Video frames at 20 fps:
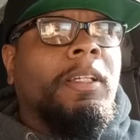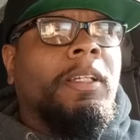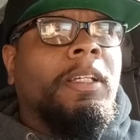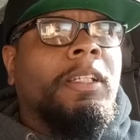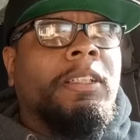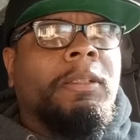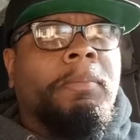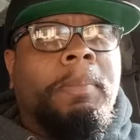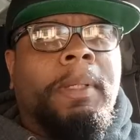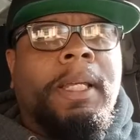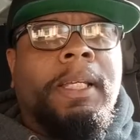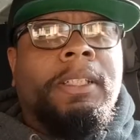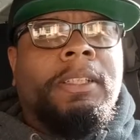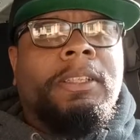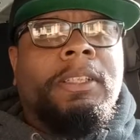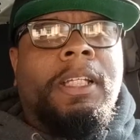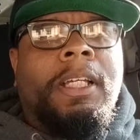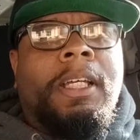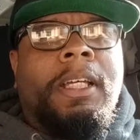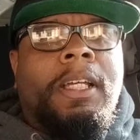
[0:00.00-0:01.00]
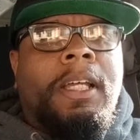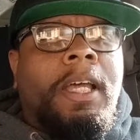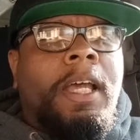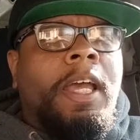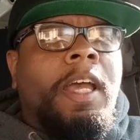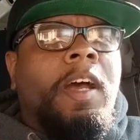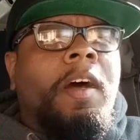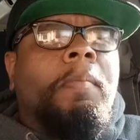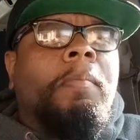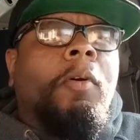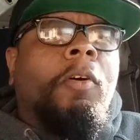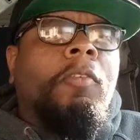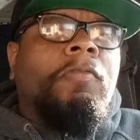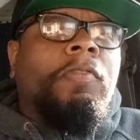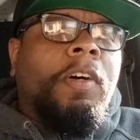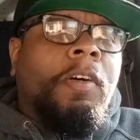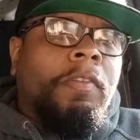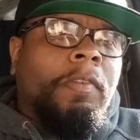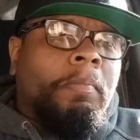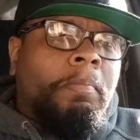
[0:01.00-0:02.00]
it's best to have
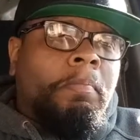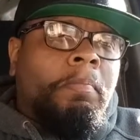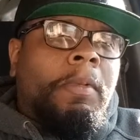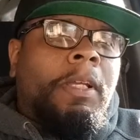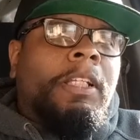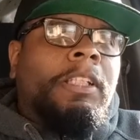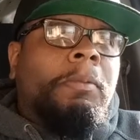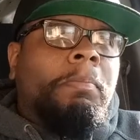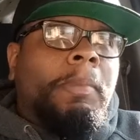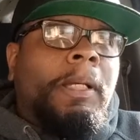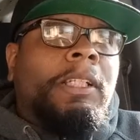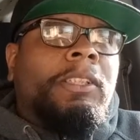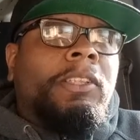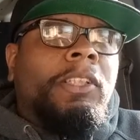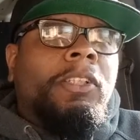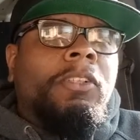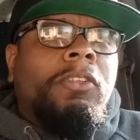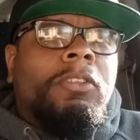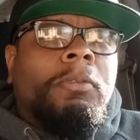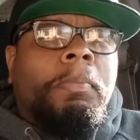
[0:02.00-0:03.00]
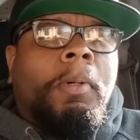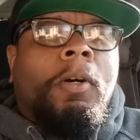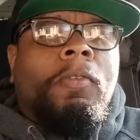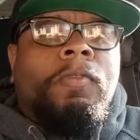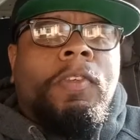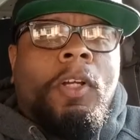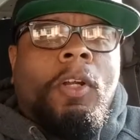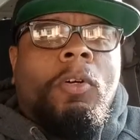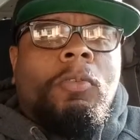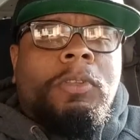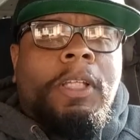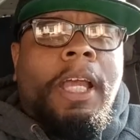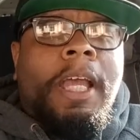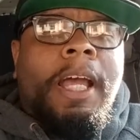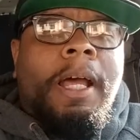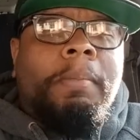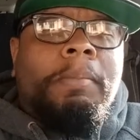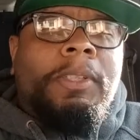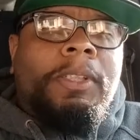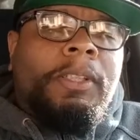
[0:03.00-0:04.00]
it's best to use both of those
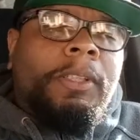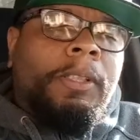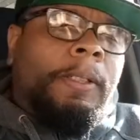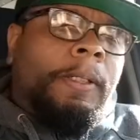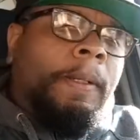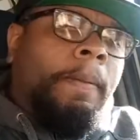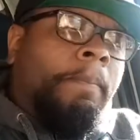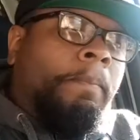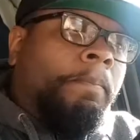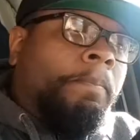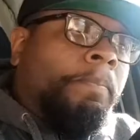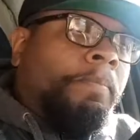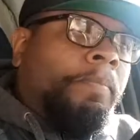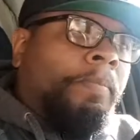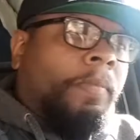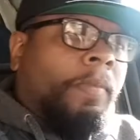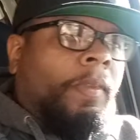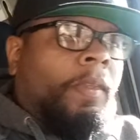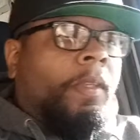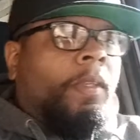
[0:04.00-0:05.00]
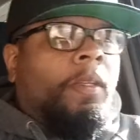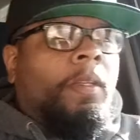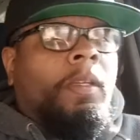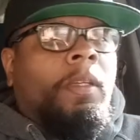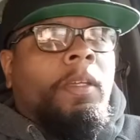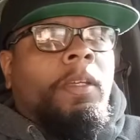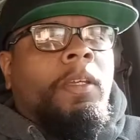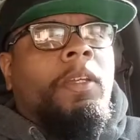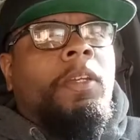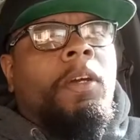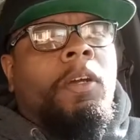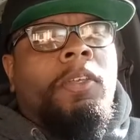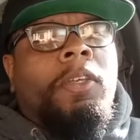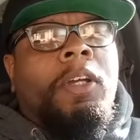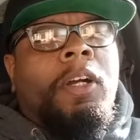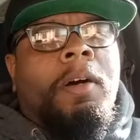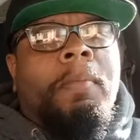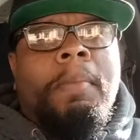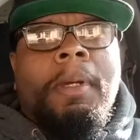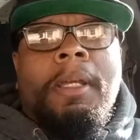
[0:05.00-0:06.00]
apps. You know, you're
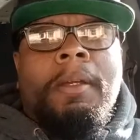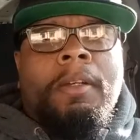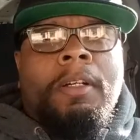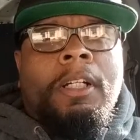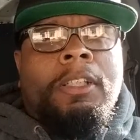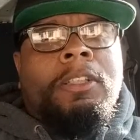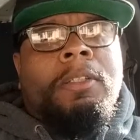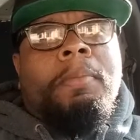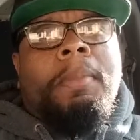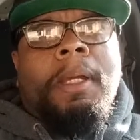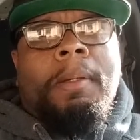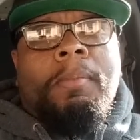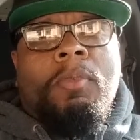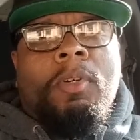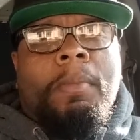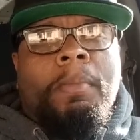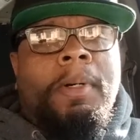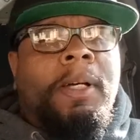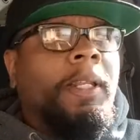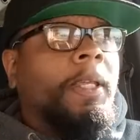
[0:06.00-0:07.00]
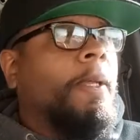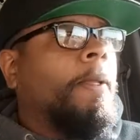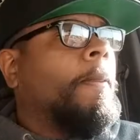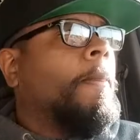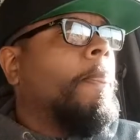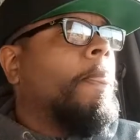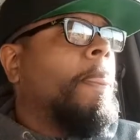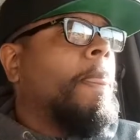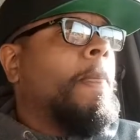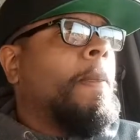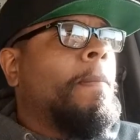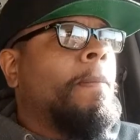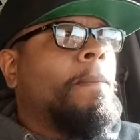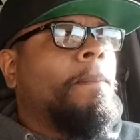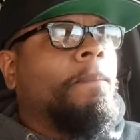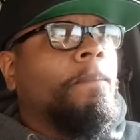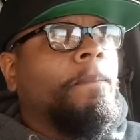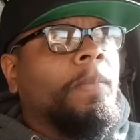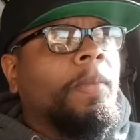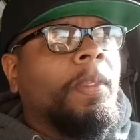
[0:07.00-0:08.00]
gonna because you make more money
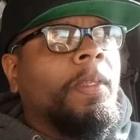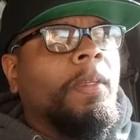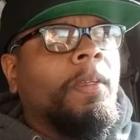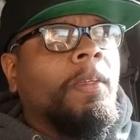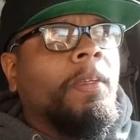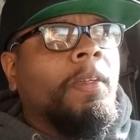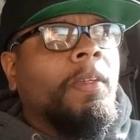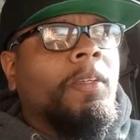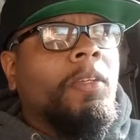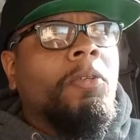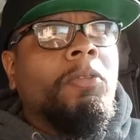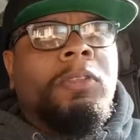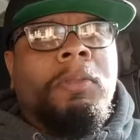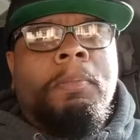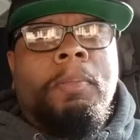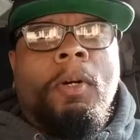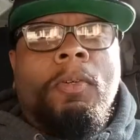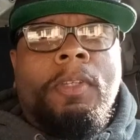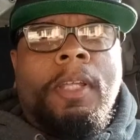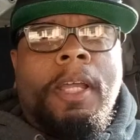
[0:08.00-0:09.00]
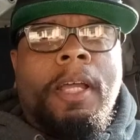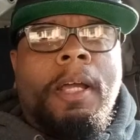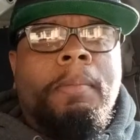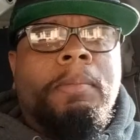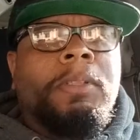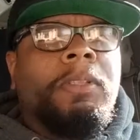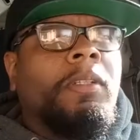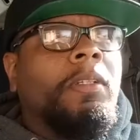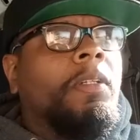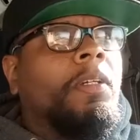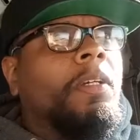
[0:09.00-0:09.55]
using both apps.